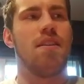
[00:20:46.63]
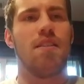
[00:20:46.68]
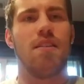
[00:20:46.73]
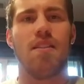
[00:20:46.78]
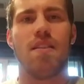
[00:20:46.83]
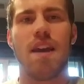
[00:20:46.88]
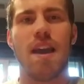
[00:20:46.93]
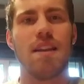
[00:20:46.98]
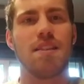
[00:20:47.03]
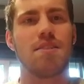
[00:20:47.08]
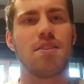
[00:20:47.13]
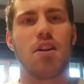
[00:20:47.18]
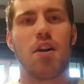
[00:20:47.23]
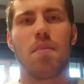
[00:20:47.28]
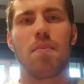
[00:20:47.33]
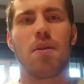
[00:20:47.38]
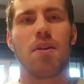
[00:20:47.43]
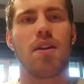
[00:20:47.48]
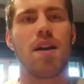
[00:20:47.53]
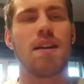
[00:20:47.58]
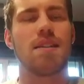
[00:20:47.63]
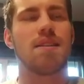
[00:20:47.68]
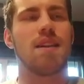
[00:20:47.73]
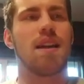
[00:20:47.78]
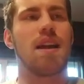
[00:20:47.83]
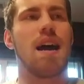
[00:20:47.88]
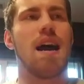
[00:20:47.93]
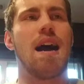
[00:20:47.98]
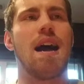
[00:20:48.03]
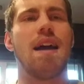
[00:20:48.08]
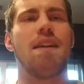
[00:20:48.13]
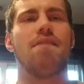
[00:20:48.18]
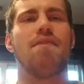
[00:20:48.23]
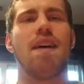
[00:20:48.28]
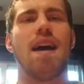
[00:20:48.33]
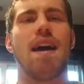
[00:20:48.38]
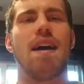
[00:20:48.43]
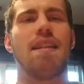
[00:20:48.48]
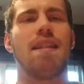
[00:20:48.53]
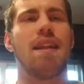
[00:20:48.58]
they start progressing. I have
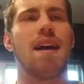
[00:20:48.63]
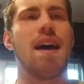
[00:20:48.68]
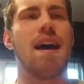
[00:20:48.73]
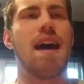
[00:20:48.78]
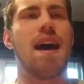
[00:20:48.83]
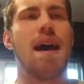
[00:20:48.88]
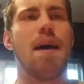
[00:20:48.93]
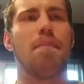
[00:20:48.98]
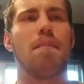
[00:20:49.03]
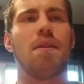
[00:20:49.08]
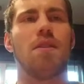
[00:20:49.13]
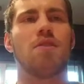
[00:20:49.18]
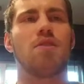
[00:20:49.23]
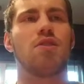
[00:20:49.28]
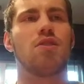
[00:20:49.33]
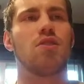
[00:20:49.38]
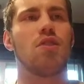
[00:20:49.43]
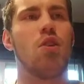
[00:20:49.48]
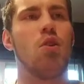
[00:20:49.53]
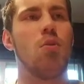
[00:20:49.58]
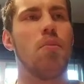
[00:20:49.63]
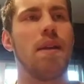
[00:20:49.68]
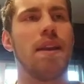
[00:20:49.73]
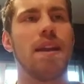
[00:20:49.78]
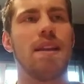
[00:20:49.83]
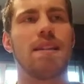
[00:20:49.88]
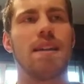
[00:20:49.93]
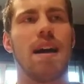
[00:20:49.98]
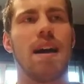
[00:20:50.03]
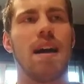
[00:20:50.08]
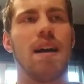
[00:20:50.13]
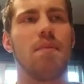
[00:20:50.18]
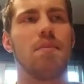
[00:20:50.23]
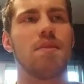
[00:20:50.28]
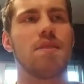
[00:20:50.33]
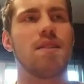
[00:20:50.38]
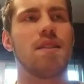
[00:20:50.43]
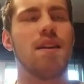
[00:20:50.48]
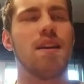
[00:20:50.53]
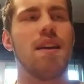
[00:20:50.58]
had that happen so many
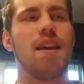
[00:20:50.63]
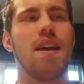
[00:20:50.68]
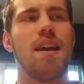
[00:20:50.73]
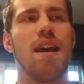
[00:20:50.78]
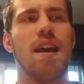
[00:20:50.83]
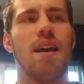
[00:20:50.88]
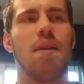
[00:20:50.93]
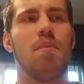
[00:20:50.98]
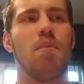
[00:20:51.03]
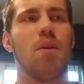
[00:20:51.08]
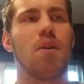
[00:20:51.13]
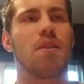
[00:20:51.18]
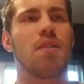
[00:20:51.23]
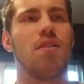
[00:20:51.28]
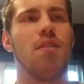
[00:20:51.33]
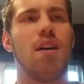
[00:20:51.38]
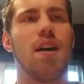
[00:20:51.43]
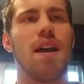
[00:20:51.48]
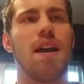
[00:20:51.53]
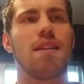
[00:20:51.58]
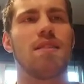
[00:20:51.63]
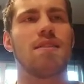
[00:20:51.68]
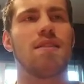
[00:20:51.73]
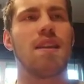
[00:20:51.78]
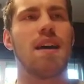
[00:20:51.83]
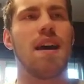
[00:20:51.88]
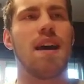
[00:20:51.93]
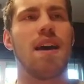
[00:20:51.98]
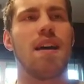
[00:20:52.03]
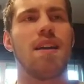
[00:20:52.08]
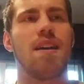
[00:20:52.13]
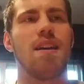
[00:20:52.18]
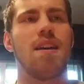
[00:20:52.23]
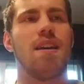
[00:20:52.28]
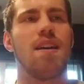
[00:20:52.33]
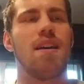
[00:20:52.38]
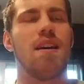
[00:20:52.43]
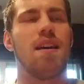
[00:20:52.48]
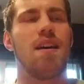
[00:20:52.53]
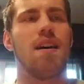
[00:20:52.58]
times, and with clients that
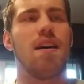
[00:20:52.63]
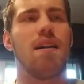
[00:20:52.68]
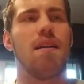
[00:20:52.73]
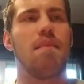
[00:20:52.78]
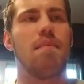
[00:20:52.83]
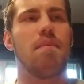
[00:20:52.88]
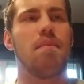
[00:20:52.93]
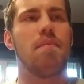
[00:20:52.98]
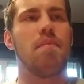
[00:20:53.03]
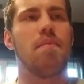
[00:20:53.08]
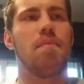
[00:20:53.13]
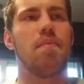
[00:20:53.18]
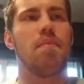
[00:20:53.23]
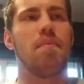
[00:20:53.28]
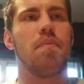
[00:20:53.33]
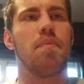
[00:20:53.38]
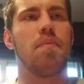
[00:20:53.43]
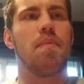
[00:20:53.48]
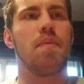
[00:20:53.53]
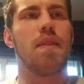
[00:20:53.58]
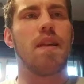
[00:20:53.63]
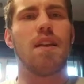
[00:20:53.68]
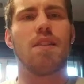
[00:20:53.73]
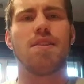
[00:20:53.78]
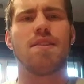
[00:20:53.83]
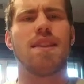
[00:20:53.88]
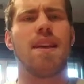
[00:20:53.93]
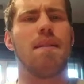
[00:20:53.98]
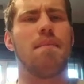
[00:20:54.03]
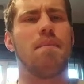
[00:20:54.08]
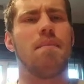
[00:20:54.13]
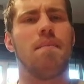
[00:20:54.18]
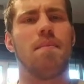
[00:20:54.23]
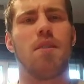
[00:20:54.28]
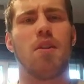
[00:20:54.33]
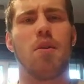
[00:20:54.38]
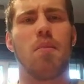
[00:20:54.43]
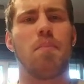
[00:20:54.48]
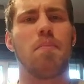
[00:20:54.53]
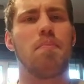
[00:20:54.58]
they just hit
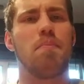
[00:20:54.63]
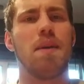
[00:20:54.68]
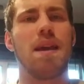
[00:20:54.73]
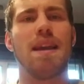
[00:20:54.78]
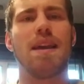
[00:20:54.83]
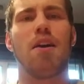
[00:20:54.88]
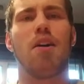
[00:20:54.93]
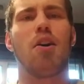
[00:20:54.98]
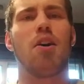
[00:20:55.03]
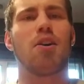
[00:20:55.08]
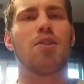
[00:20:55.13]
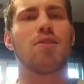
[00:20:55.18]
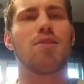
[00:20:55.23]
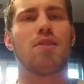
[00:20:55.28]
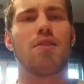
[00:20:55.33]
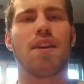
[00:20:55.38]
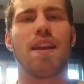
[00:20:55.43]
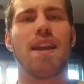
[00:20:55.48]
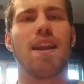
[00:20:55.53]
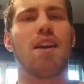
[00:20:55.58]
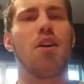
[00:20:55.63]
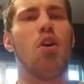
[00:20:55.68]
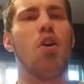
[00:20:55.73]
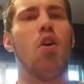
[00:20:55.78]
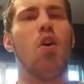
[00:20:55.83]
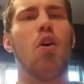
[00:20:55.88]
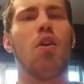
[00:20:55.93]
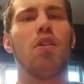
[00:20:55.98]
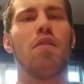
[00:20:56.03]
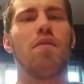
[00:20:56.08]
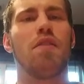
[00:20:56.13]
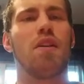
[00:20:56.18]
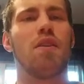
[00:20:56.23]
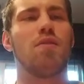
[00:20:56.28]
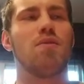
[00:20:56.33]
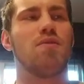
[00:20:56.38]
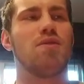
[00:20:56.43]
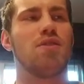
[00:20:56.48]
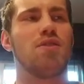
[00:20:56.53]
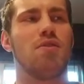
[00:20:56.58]
PRs. They're getting all of
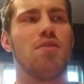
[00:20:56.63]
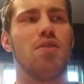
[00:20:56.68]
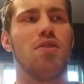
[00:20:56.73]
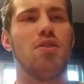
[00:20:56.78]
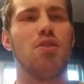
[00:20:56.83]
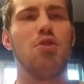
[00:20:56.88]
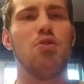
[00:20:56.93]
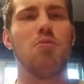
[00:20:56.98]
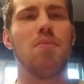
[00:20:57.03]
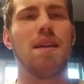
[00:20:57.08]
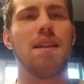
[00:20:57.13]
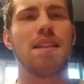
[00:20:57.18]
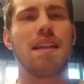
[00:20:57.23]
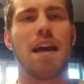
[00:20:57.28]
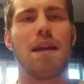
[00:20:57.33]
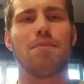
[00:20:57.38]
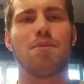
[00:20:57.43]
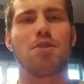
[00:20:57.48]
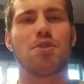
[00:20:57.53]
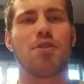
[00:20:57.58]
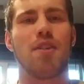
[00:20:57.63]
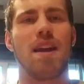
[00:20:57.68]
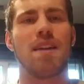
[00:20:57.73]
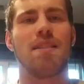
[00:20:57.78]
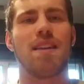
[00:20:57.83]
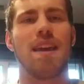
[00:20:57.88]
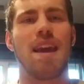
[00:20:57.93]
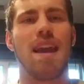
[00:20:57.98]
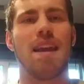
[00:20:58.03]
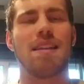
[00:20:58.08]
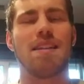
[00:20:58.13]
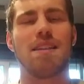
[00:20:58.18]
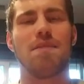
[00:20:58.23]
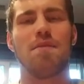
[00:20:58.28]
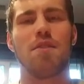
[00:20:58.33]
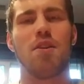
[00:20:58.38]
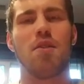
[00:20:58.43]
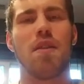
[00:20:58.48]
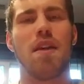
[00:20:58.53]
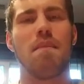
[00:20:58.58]
those newbie type strength gains,
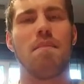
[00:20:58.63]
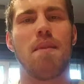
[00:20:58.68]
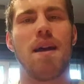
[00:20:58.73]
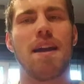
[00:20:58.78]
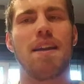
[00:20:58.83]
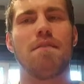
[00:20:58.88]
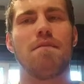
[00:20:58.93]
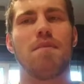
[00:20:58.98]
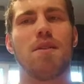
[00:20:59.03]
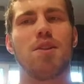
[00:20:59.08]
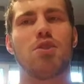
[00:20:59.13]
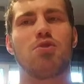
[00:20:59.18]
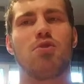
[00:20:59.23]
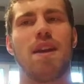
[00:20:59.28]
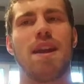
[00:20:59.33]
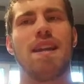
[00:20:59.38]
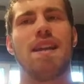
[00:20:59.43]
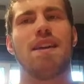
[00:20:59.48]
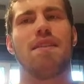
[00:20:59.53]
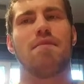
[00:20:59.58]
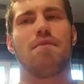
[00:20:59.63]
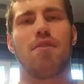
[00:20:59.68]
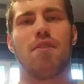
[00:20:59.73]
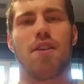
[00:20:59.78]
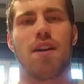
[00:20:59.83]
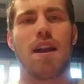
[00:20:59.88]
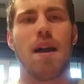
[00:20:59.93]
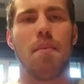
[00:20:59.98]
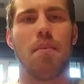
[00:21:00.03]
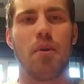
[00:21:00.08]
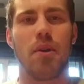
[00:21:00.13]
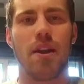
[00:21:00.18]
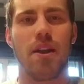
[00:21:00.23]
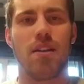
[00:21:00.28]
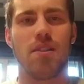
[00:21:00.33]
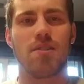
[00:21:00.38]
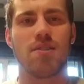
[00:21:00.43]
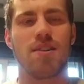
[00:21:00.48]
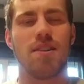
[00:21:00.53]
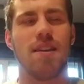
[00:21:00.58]
even though they might have been training for a couple
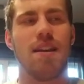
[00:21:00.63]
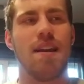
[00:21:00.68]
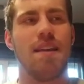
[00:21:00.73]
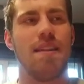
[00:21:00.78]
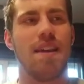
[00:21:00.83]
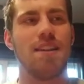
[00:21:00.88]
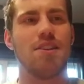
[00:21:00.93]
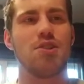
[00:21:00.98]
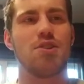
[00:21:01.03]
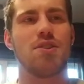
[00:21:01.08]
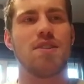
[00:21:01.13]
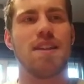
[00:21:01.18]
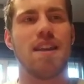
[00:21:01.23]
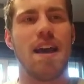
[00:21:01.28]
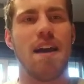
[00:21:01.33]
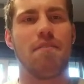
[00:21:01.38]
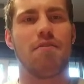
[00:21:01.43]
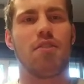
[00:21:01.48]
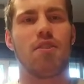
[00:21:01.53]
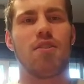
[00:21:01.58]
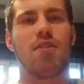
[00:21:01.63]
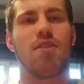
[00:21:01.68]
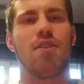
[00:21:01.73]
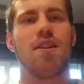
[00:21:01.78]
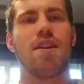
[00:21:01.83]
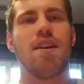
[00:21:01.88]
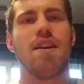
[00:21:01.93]
years. They just never